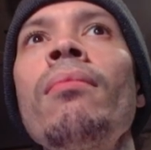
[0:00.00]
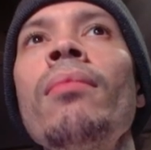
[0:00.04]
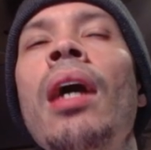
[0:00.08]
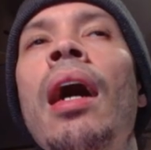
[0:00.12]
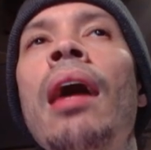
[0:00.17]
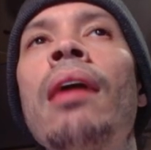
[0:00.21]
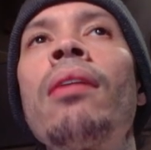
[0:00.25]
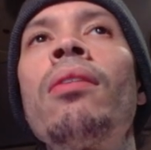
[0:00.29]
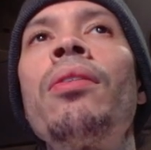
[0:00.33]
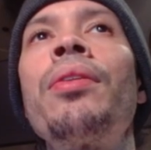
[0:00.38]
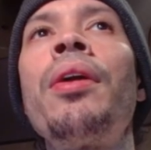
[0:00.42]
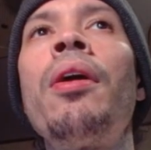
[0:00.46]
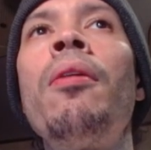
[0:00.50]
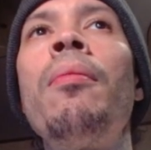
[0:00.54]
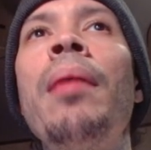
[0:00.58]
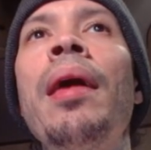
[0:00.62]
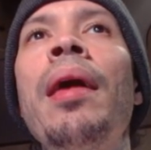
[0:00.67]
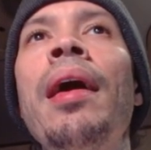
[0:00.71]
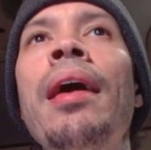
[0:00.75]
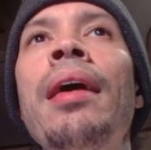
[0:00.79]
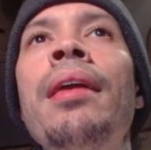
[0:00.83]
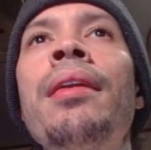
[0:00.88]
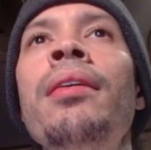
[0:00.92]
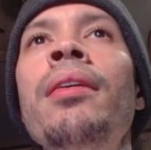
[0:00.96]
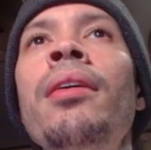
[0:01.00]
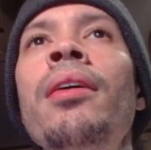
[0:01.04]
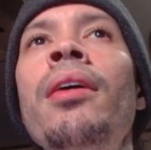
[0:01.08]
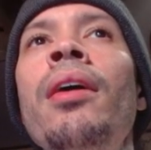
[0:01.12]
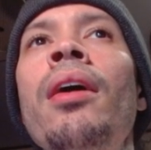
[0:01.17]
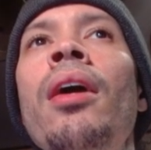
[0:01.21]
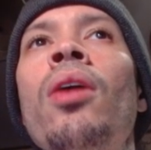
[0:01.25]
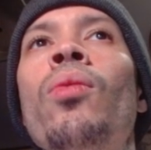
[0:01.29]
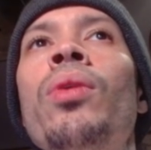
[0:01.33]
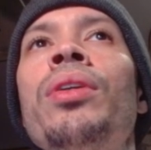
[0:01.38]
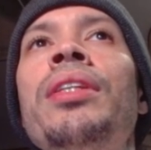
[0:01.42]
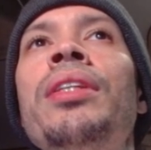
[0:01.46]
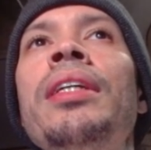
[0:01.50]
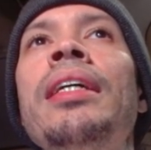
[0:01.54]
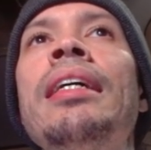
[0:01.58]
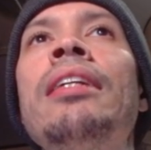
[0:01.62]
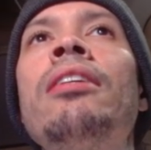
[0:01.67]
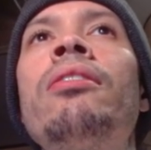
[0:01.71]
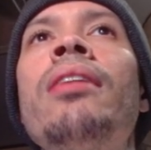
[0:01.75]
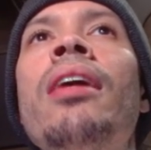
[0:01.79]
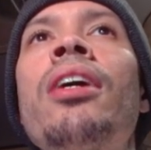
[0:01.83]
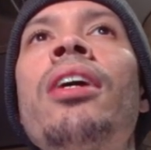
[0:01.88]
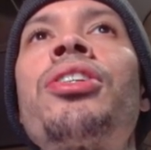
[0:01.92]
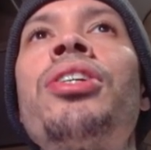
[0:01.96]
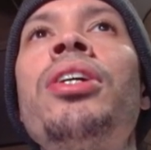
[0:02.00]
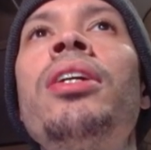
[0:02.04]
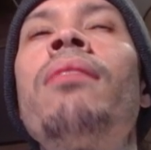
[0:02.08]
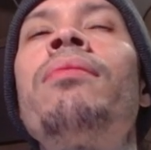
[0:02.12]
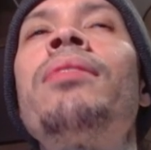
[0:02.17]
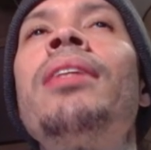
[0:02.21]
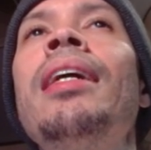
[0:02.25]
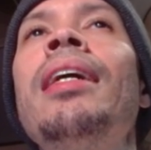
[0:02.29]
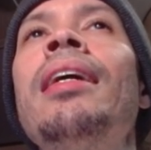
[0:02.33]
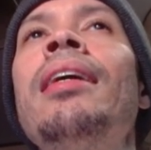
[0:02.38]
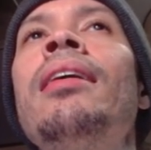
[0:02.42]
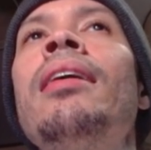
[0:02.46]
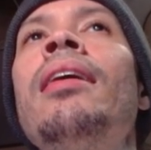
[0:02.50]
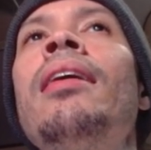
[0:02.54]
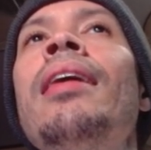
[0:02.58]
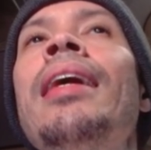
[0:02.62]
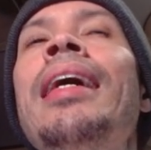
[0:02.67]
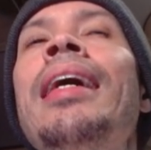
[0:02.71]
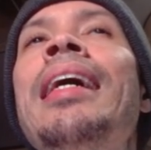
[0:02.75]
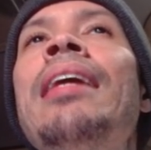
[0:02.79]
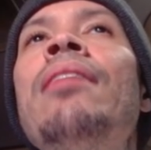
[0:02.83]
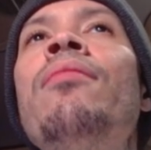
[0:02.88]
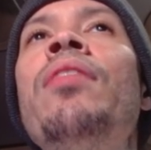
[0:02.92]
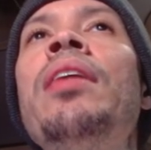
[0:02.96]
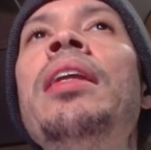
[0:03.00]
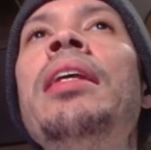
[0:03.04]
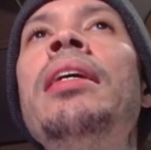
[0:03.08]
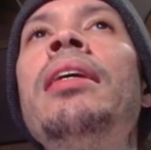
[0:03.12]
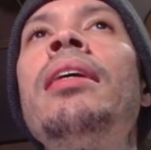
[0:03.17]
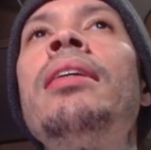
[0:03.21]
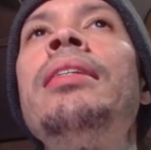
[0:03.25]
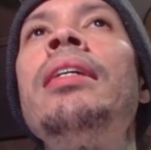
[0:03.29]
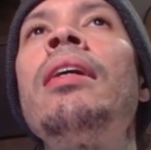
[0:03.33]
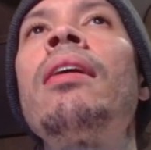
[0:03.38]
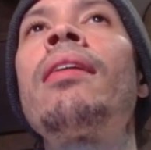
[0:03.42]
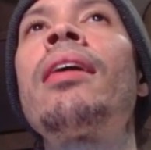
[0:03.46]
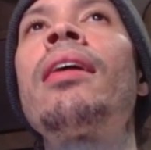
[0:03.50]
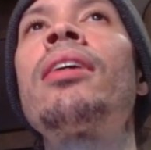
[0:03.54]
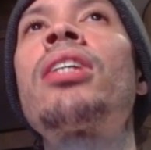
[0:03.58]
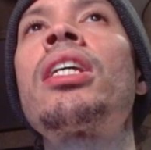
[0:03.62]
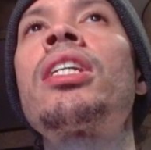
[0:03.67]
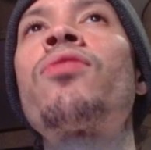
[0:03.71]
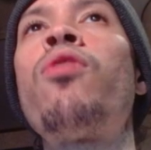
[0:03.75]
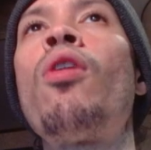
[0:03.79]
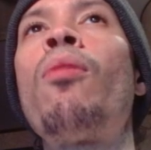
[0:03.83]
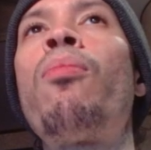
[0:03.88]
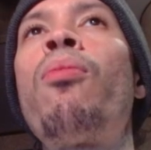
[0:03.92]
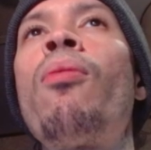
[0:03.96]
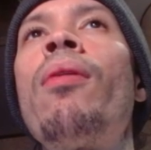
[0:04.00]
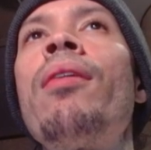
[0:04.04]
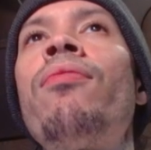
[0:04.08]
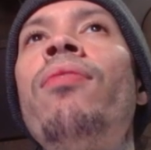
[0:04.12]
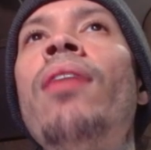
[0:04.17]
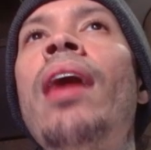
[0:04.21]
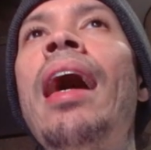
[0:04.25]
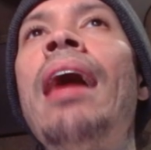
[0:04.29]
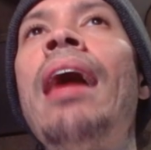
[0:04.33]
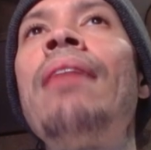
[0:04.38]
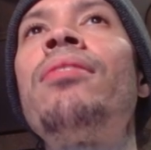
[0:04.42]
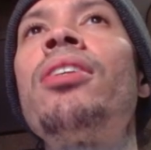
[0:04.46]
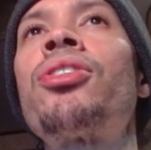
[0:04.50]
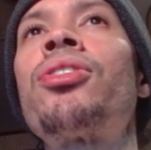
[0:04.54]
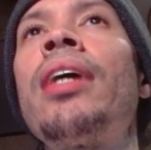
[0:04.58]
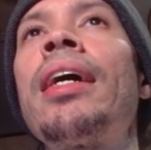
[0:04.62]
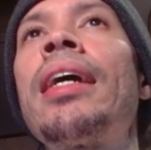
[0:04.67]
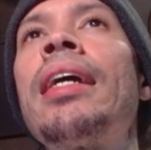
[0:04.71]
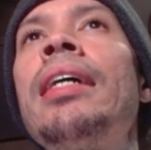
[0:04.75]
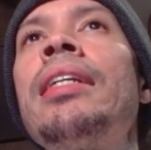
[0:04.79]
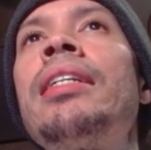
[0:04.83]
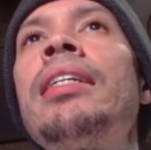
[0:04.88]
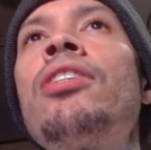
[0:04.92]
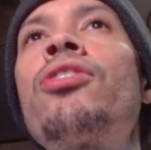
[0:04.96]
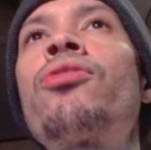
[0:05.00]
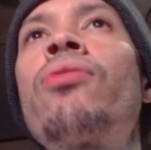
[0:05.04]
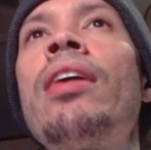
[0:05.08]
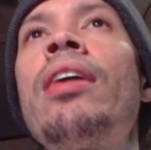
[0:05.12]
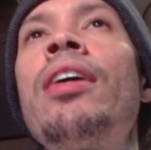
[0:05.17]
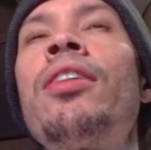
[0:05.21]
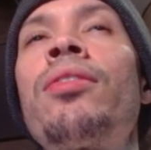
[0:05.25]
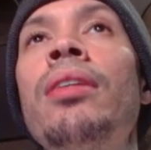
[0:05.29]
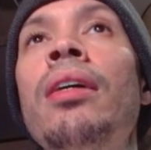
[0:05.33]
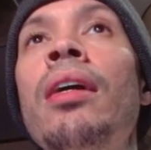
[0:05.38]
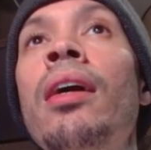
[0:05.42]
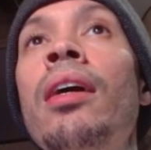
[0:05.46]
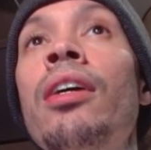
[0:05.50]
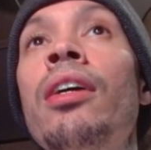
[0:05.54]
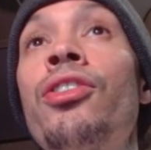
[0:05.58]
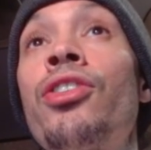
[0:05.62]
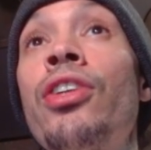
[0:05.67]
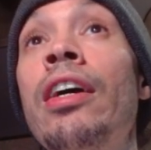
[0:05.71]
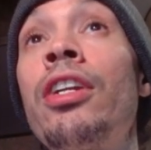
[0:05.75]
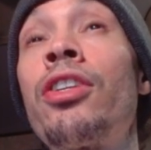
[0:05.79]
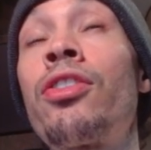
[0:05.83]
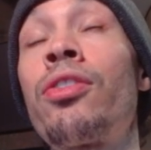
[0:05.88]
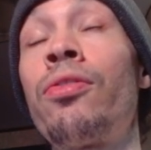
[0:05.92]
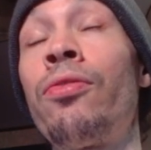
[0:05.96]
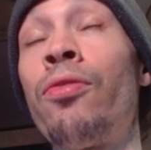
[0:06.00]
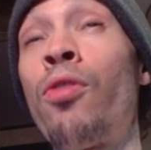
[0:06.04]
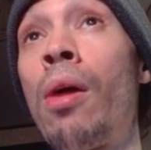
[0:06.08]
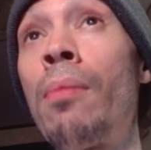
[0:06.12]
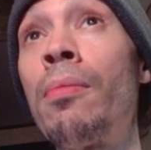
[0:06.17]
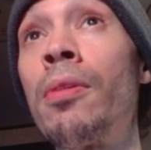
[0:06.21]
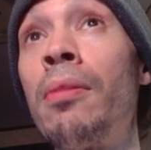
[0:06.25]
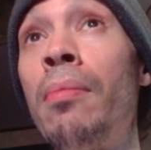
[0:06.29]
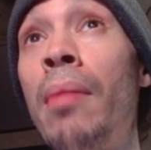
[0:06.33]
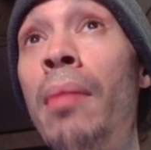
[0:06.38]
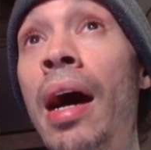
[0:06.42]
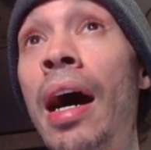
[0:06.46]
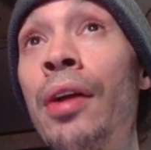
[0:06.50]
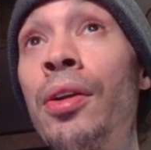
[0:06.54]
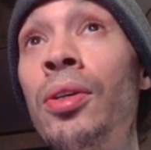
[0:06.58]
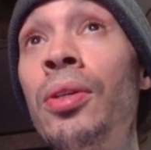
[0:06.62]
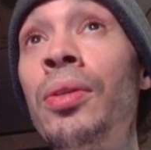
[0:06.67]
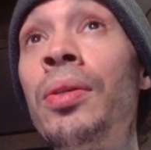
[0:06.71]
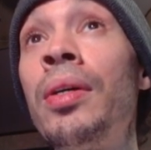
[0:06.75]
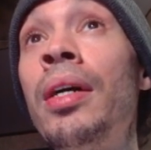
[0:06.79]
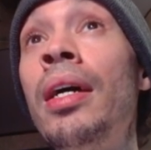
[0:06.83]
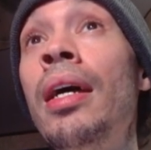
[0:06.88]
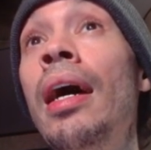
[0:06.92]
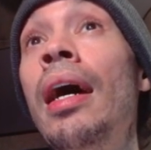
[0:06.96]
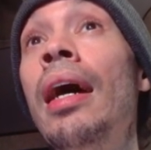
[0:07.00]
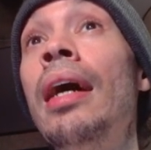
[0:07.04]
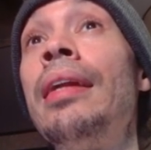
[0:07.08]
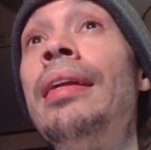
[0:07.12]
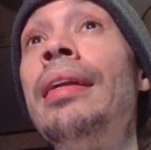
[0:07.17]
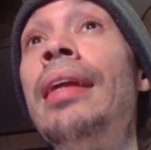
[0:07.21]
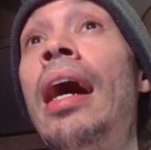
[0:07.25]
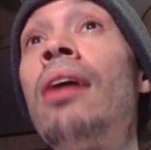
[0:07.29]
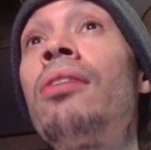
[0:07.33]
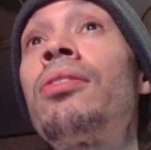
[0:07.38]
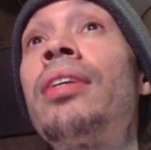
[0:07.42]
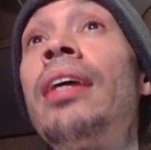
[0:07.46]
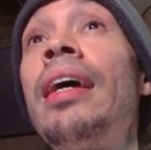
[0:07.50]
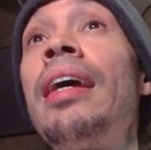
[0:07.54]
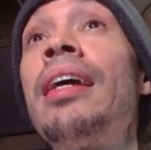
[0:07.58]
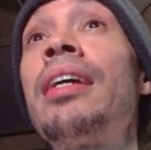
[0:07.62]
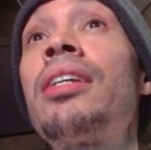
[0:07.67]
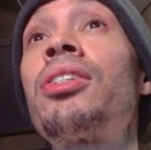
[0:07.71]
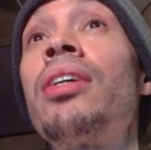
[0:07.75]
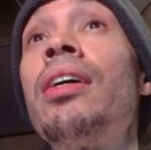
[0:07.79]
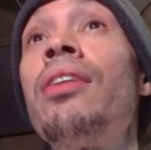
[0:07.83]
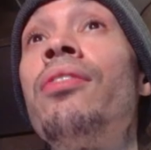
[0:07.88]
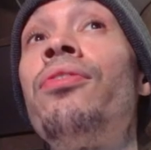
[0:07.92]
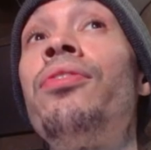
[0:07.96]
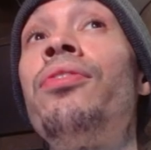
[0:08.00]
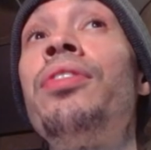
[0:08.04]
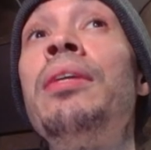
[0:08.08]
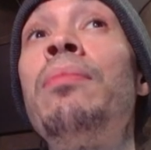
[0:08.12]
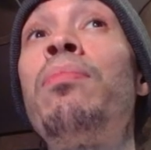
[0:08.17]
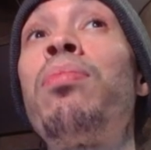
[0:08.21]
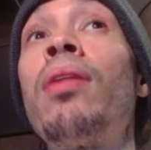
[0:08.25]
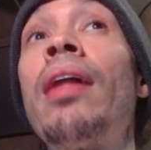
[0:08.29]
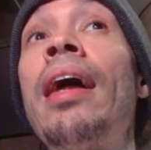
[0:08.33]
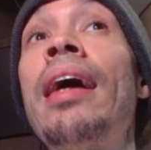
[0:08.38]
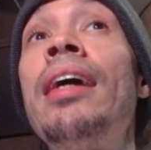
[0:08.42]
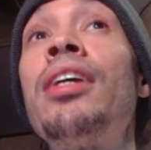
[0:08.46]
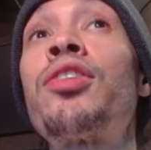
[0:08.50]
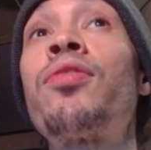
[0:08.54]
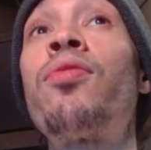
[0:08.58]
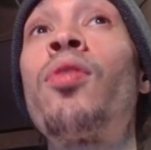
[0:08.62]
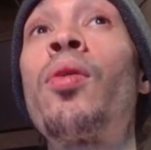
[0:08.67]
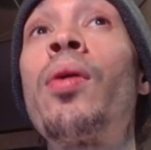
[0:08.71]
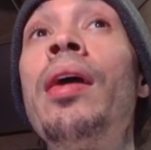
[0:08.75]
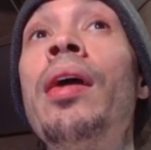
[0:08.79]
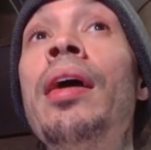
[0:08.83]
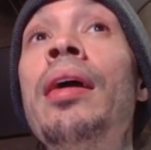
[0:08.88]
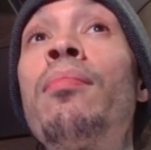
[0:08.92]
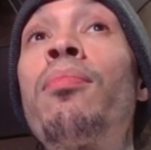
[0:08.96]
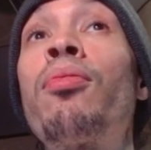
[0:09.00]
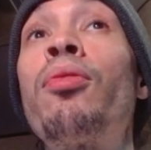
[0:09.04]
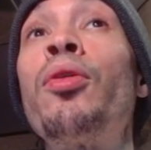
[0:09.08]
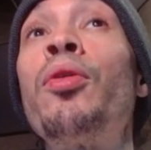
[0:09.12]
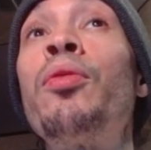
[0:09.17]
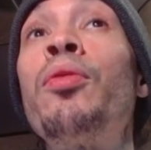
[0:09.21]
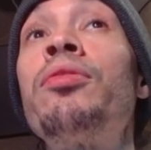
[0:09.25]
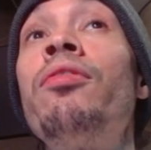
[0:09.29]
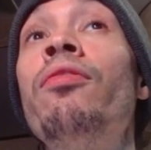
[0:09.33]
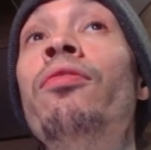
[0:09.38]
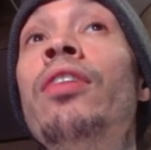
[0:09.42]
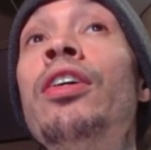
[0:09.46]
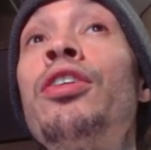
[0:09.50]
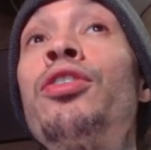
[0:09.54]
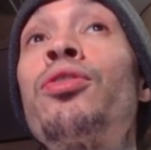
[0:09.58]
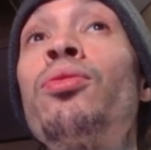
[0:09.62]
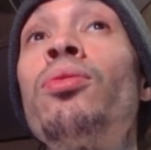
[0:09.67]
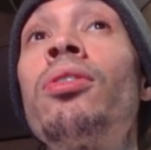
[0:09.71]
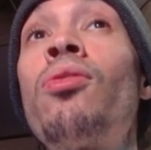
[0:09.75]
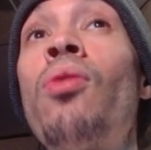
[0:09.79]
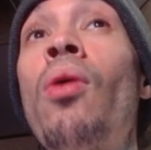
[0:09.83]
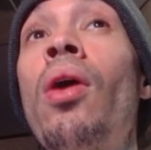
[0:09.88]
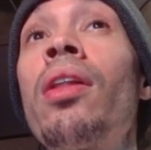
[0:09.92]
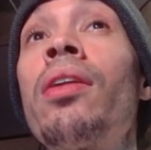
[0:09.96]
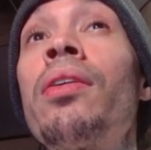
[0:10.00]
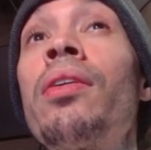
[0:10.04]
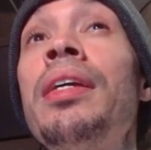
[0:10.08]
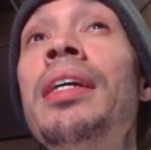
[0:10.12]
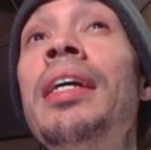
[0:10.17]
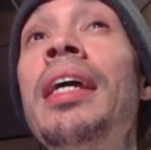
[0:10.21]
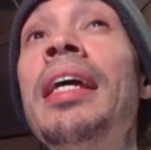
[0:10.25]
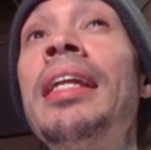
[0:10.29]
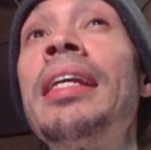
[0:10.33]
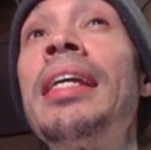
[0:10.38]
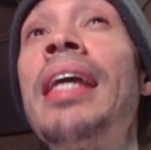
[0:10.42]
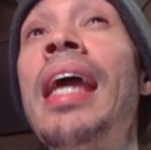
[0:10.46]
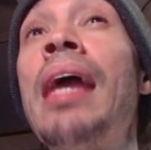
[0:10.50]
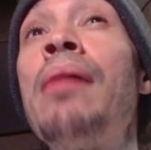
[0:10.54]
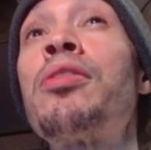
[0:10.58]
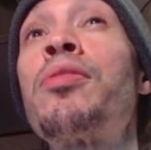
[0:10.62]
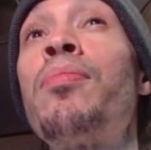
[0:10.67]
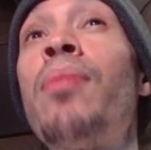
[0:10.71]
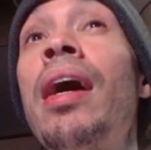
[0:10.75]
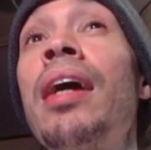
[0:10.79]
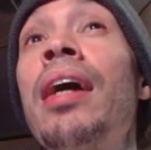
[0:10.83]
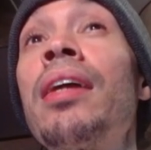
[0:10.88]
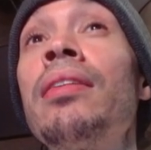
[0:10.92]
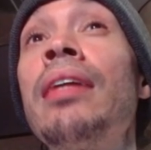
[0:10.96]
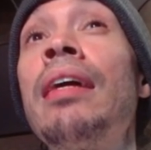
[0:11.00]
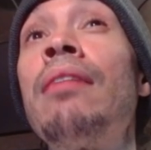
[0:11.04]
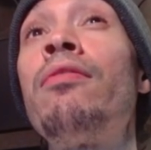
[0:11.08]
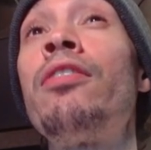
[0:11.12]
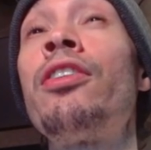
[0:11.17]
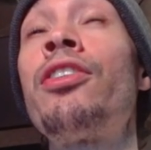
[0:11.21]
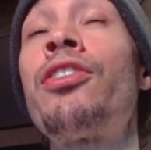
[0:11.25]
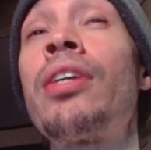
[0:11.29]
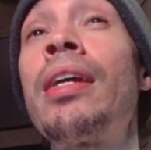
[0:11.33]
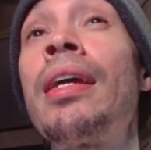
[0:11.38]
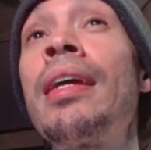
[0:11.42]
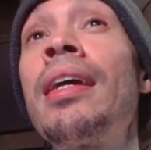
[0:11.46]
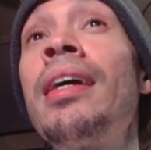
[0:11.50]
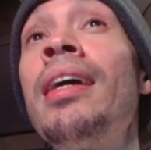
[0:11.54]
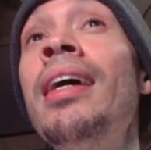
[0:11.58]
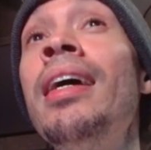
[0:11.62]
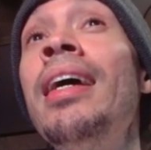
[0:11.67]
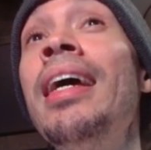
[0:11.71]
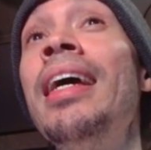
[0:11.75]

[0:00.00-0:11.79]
I don't know, man. With the introduction of the uh, NVIDIA DLSS 4.5, the second-gen trans uh, transformer model now takes the place for improved visual quality in games by leveraging